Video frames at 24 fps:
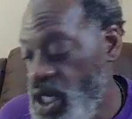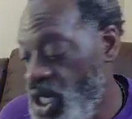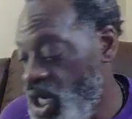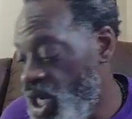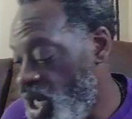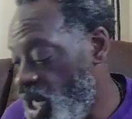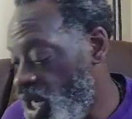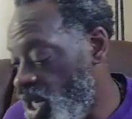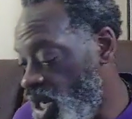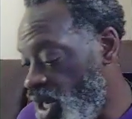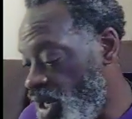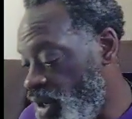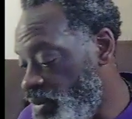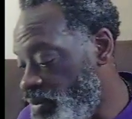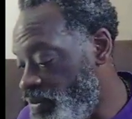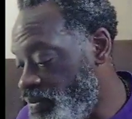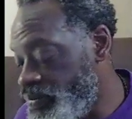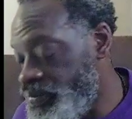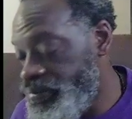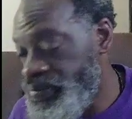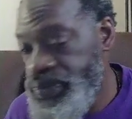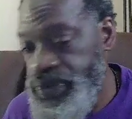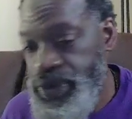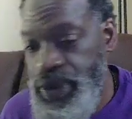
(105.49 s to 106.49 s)

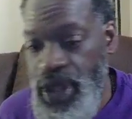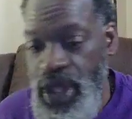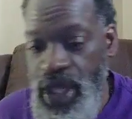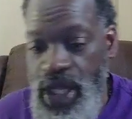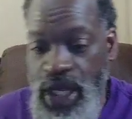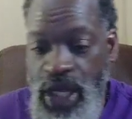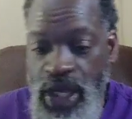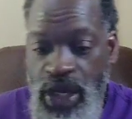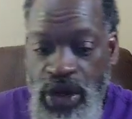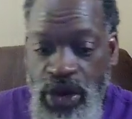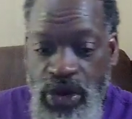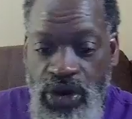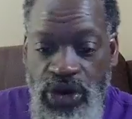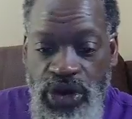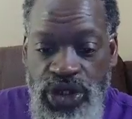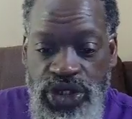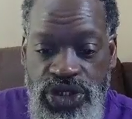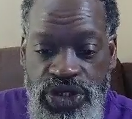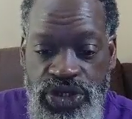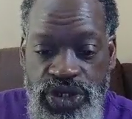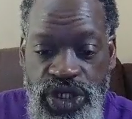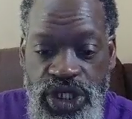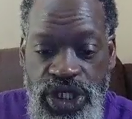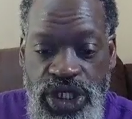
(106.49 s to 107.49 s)
Of
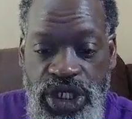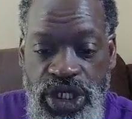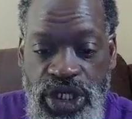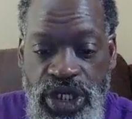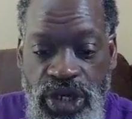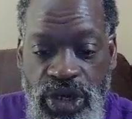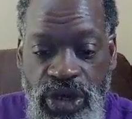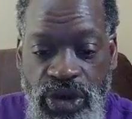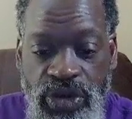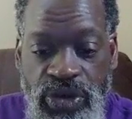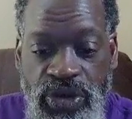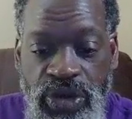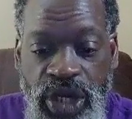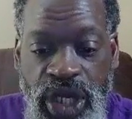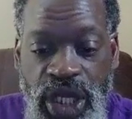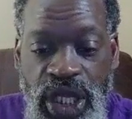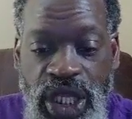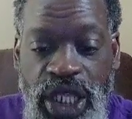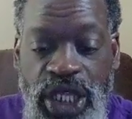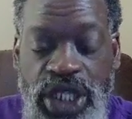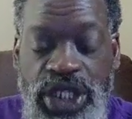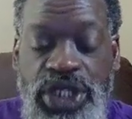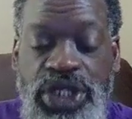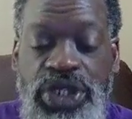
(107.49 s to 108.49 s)
course, you need to know
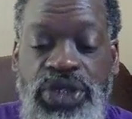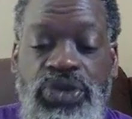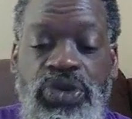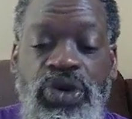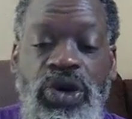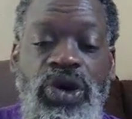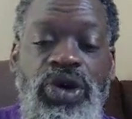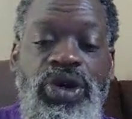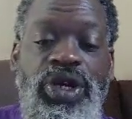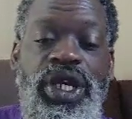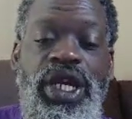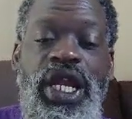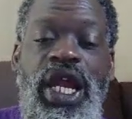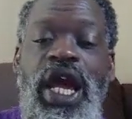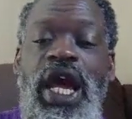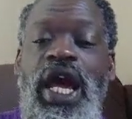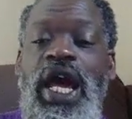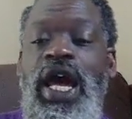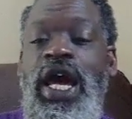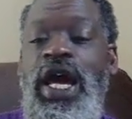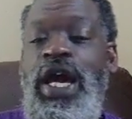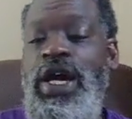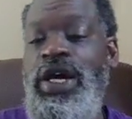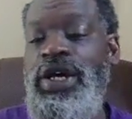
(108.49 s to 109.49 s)
that you are
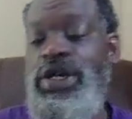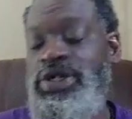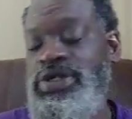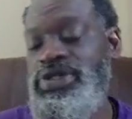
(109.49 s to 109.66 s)
now